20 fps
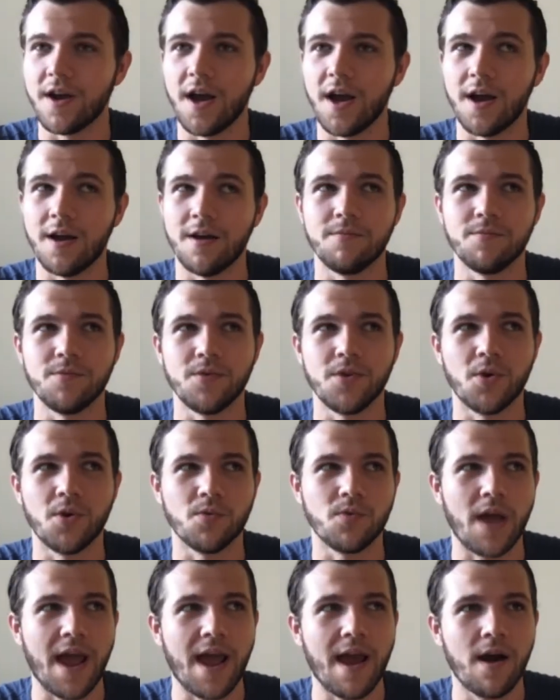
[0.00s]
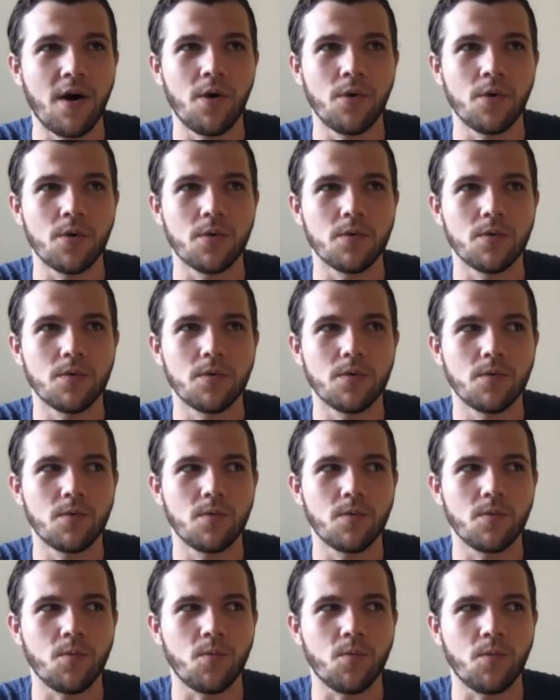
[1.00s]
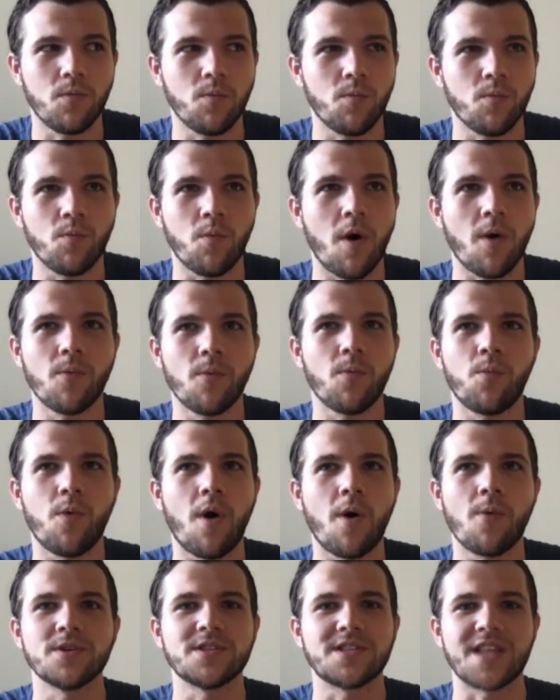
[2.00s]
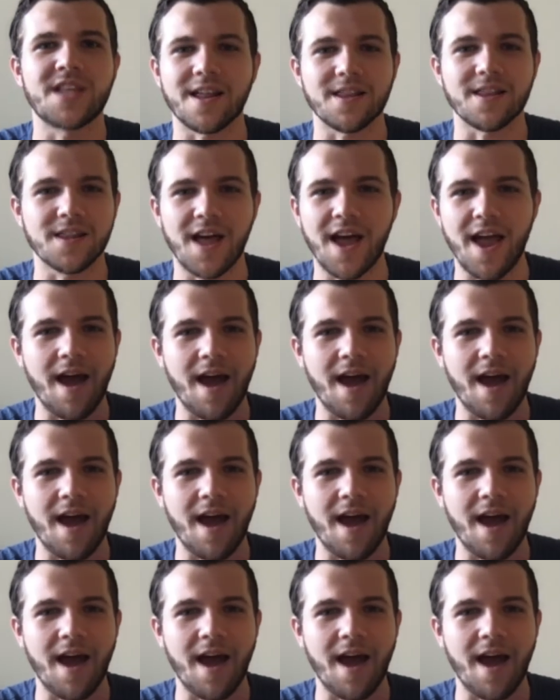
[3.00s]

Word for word: Uh, you know, how what what was that like?